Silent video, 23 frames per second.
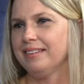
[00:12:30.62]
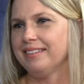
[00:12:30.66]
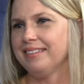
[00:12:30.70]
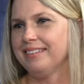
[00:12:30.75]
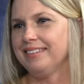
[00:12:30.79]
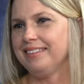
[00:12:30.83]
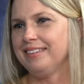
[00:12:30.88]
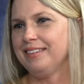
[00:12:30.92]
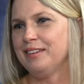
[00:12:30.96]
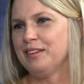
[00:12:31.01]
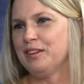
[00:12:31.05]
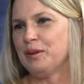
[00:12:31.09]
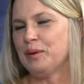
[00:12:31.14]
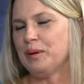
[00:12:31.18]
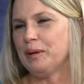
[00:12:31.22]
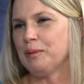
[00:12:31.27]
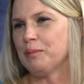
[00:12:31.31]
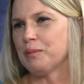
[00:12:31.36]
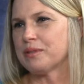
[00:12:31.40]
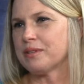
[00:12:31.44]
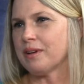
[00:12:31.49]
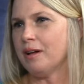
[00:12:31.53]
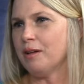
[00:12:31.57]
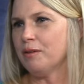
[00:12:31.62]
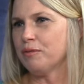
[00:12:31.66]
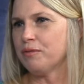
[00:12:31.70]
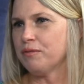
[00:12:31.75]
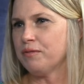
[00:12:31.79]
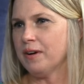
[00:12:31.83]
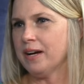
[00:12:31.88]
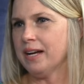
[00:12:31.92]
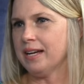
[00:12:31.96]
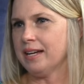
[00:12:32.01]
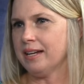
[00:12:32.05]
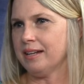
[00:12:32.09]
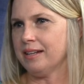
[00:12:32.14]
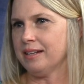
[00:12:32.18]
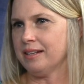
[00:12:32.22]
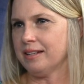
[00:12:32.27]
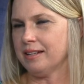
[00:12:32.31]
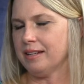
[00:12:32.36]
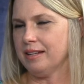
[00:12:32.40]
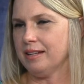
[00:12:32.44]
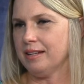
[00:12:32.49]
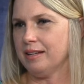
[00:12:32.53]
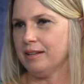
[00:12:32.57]
you know, it was all
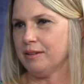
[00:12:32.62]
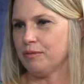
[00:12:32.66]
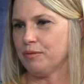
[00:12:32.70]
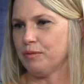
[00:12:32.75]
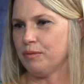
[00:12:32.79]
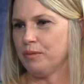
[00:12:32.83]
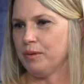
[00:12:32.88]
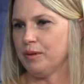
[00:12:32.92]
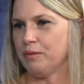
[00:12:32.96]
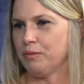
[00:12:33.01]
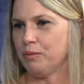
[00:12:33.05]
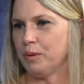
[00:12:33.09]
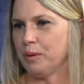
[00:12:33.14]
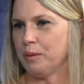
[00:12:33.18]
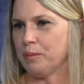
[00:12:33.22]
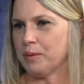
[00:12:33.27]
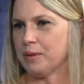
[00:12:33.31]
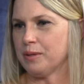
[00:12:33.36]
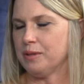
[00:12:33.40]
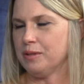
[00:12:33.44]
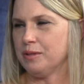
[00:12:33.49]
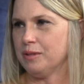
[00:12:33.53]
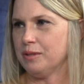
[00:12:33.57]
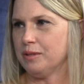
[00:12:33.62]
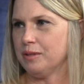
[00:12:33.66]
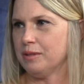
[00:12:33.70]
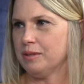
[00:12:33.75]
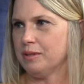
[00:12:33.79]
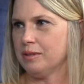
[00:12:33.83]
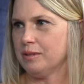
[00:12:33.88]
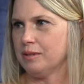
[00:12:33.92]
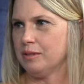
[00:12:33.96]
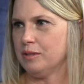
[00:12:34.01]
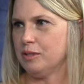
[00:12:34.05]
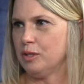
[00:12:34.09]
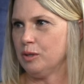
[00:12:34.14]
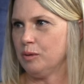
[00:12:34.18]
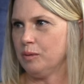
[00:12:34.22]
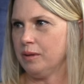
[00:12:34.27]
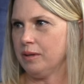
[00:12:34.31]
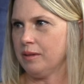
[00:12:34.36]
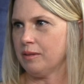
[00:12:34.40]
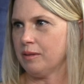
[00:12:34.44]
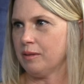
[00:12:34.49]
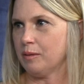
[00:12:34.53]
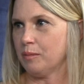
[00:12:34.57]
fine if if we were
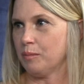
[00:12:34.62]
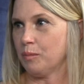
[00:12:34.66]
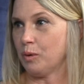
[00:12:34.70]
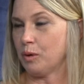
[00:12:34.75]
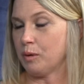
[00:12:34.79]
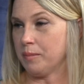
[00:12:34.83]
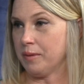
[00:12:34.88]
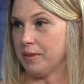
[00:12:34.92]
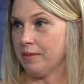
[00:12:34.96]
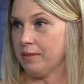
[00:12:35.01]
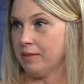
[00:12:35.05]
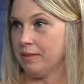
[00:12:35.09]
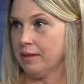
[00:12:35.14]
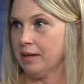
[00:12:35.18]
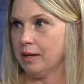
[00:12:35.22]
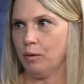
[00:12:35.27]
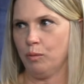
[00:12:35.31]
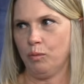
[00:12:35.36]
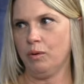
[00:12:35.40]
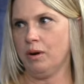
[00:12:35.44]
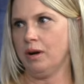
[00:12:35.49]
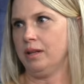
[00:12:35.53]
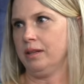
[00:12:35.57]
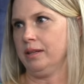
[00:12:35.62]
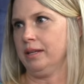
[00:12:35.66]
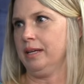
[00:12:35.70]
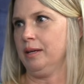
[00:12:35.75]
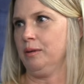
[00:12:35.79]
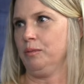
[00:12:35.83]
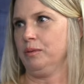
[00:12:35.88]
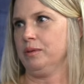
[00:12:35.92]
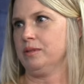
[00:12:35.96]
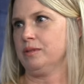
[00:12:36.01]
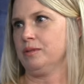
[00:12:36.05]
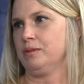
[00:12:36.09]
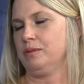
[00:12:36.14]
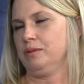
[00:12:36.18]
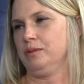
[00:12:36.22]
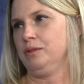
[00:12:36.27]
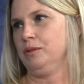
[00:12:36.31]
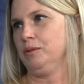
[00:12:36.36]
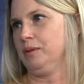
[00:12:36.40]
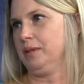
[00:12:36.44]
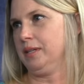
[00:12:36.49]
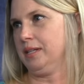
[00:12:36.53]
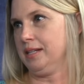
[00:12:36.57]
doing the Mormon thing while he was
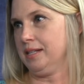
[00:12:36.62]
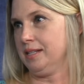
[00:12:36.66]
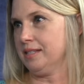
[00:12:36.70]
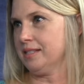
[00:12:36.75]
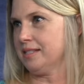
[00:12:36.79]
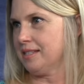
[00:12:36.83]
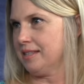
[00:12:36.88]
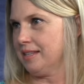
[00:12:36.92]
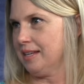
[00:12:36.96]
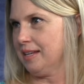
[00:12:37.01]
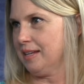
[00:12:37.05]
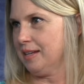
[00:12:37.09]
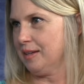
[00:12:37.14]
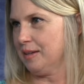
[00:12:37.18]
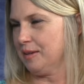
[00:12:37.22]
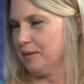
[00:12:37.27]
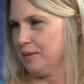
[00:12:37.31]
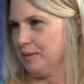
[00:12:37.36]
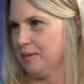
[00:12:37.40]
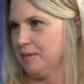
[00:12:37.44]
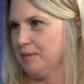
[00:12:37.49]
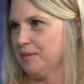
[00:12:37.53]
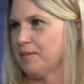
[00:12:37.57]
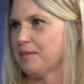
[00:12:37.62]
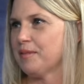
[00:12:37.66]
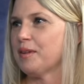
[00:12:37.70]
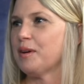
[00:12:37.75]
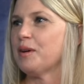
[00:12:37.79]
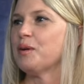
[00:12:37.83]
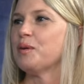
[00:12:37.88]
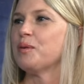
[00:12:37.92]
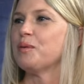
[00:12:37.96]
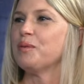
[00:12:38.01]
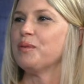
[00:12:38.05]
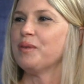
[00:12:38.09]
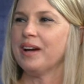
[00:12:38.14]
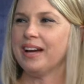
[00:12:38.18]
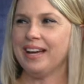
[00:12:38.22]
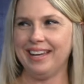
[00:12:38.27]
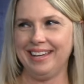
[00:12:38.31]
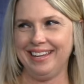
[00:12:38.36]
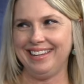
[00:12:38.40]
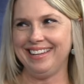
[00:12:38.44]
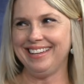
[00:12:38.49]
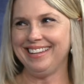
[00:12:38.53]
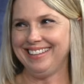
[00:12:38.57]
doing his so thing. He hasn't messed up your
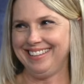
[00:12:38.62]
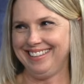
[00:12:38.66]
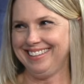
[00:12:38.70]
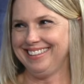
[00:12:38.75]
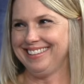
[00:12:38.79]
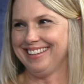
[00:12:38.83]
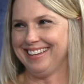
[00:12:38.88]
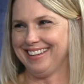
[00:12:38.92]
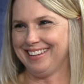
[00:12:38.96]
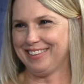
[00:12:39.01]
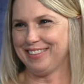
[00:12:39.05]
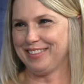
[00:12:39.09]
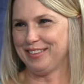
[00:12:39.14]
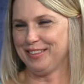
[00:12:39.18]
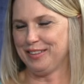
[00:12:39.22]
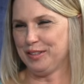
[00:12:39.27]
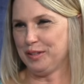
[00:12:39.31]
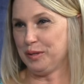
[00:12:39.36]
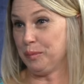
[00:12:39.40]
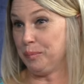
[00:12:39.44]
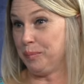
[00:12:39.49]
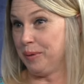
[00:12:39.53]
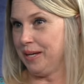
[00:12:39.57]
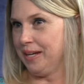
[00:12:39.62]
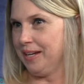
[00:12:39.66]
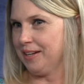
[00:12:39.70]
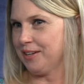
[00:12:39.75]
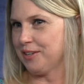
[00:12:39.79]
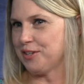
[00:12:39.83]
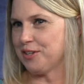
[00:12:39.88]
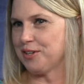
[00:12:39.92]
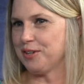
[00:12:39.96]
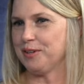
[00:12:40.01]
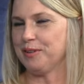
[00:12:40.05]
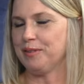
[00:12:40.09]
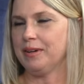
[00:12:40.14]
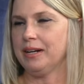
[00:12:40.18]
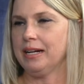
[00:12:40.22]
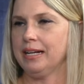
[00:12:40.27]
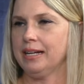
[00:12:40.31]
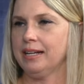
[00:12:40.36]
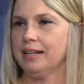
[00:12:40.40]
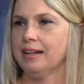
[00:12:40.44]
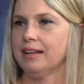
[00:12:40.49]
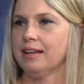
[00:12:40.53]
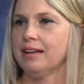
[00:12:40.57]
right. celestial yeah, marriage. Like the little picture, that.
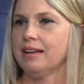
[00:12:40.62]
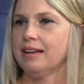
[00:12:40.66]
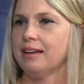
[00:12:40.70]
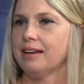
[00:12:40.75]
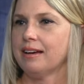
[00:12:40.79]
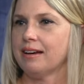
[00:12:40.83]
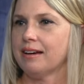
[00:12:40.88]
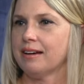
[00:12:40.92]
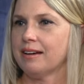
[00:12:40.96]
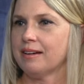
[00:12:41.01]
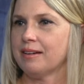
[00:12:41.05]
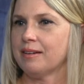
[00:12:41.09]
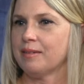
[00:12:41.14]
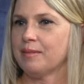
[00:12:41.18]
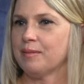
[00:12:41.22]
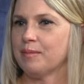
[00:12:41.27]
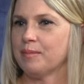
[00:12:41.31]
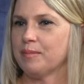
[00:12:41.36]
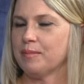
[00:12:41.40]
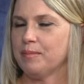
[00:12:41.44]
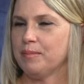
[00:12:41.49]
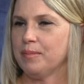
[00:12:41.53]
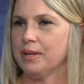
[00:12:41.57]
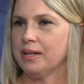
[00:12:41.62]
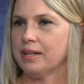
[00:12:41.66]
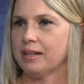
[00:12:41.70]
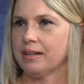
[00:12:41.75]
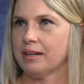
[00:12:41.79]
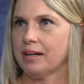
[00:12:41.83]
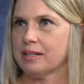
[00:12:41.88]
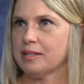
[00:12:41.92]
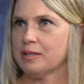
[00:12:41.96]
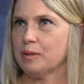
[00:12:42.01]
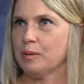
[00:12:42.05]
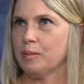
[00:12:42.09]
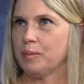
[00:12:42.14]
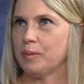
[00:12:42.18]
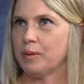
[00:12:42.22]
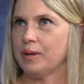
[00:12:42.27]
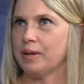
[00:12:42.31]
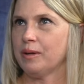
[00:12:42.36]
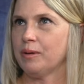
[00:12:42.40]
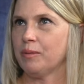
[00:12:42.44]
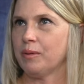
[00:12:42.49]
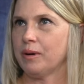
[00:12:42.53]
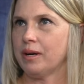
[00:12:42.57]
right? Yeah. Um, but it got to the
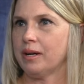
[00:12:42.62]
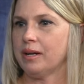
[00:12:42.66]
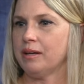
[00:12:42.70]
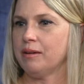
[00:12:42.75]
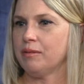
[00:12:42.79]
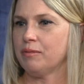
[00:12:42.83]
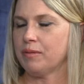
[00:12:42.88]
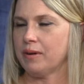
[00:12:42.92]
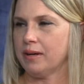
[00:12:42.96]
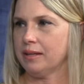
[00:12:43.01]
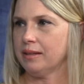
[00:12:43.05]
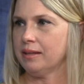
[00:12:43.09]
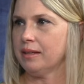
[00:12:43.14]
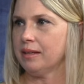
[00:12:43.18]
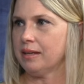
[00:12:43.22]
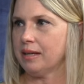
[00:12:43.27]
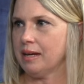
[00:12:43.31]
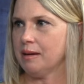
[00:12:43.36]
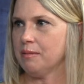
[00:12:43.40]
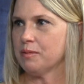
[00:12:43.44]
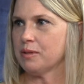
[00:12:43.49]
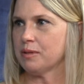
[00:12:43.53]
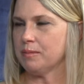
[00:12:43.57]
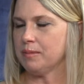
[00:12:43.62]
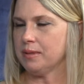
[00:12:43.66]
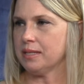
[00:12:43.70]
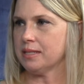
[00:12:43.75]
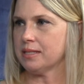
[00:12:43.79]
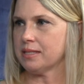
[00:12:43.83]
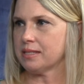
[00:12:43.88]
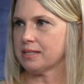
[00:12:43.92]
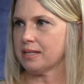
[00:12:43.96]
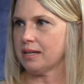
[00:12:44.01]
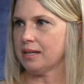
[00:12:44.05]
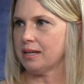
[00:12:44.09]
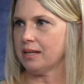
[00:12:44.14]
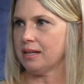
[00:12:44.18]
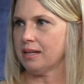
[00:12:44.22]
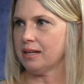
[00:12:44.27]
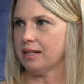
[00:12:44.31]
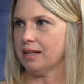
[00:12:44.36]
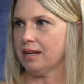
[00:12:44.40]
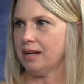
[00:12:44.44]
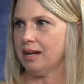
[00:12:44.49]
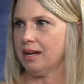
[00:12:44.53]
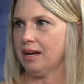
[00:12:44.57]
point where he finally came to me and
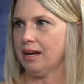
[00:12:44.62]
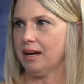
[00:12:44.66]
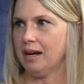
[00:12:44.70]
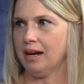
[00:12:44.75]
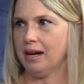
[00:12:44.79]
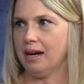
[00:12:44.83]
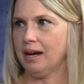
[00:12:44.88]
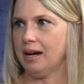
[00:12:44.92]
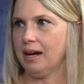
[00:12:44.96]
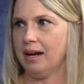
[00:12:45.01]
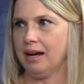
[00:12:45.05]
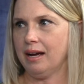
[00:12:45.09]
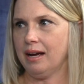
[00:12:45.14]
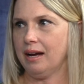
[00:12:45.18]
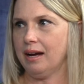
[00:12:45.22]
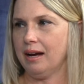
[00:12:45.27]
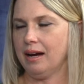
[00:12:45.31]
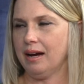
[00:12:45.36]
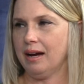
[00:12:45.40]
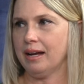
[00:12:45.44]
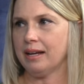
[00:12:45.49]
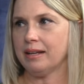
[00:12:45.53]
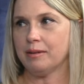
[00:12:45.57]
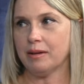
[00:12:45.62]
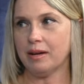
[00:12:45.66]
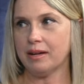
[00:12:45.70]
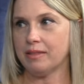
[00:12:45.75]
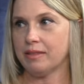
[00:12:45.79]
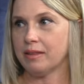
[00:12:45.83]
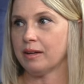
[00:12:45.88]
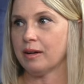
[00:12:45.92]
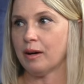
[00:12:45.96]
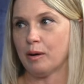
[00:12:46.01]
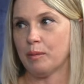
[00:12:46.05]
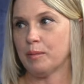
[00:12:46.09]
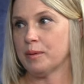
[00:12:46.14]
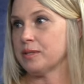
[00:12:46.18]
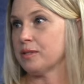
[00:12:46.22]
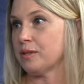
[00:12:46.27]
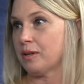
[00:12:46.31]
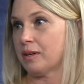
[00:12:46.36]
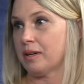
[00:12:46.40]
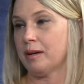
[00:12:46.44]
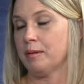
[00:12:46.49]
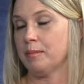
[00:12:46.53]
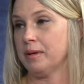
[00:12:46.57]
said, I, I, the garments
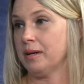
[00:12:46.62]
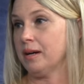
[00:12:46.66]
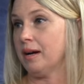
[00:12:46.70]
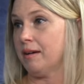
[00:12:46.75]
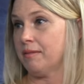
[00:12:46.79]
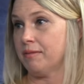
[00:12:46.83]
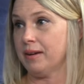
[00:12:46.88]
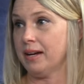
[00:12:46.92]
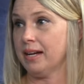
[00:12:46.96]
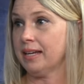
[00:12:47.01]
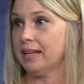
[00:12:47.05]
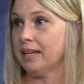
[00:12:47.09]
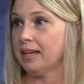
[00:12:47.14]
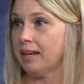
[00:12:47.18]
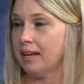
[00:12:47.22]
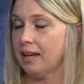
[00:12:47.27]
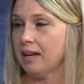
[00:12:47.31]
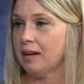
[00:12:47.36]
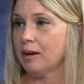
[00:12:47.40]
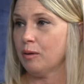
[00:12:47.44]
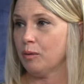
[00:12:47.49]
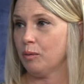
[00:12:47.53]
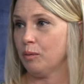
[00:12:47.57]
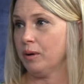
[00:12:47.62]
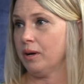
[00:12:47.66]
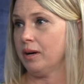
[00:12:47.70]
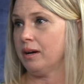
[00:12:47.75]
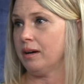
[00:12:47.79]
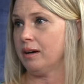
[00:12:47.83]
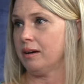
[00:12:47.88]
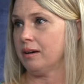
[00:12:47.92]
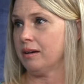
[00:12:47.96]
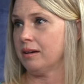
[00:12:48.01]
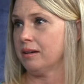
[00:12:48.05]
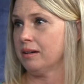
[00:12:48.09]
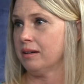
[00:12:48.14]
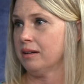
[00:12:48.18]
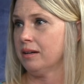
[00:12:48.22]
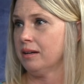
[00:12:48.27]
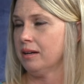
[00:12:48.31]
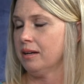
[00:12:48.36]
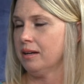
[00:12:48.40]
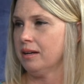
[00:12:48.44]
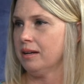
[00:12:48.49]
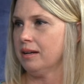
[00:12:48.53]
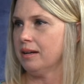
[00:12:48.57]
are coming off. I can't wear
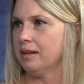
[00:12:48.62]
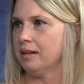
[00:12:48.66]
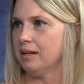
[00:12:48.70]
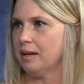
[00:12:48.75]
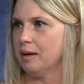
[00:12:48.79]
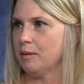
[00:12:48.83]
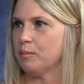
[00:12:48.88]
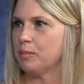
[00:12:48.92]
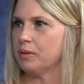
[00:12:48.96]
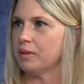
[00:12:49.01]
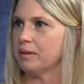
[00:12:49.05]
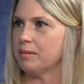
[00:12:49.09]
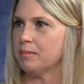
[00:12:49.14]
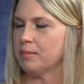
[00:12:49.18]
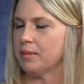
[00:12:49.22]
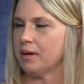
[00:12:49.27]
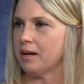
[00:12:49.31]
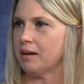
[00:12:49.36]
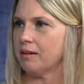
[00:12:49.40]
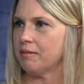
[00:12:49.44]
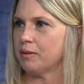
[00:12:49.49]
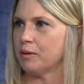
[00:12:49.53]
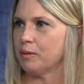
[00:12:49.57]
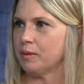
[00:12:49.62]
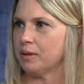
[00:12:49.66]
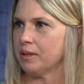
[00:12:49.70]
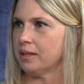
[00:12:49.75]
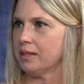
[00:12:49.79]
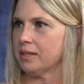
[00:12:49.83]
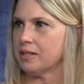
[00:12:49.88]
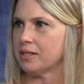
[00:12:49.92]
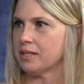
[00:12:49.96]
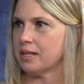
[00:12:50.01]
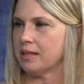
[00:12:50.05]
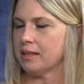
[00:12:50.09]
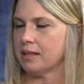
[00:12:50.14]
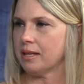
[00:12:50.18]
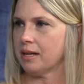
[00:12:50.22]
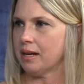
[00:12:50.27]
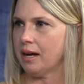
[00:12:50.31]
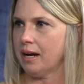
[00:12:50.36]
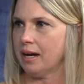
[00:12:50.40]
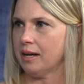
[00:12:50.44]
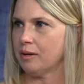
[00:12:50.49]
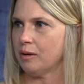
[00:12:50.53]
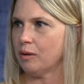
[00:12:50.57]
an emblem of a religion
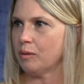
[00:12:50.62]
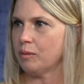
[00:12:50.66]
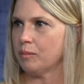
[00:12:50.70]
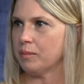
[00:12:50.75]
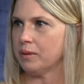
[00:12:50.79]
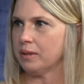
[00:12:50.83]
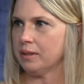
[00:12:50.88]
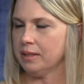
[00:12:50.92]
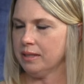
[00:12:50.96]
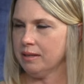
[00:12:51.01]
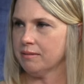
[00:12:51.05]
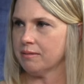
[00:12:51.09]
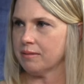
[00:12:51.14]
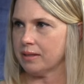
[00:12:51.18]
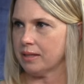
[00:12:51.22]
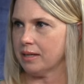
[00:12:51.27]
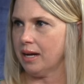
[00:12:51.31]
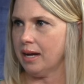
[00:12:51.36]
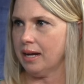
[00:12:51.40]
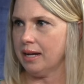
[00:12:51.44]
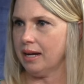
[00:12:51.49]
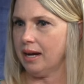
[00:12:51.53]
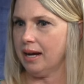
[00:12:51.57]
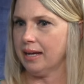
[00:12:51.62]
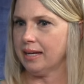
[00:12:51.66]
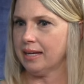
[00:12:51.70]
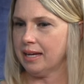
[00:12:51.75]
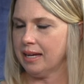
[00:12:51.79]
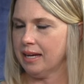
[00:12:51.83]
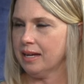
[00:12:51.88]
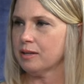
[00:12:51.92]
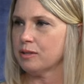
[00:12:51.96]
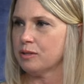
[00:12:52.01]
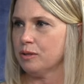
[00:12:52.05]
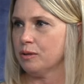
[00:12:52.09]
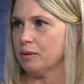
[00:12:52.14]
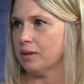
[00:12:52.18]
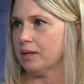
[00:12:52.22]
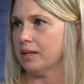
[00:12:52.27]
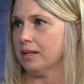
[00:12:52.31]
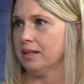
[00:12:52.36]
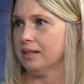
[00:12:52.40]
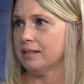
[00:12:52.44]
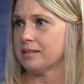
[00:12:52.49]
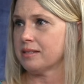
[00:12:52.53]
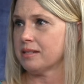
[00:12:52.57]
that I don't believe in. I, I can't do
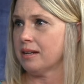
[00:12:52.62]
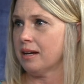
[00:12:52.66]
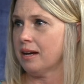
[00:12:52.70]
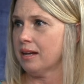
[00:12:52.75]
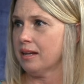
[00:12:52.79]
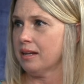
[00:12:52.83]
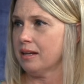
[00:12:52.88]
it. It's not. That